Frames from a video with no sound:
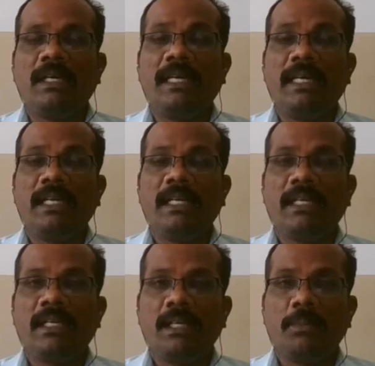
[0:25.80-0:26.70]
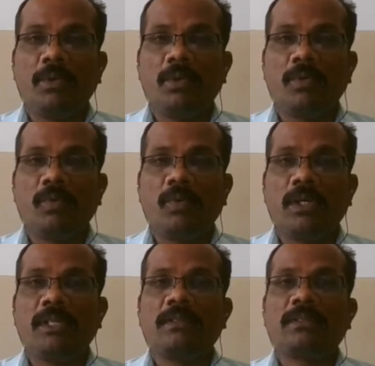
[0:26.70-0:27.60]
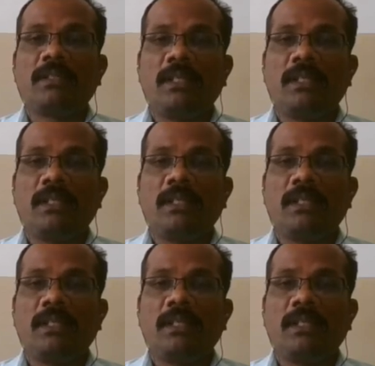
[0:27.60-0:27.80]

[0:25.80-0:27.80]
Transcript: highlight about what is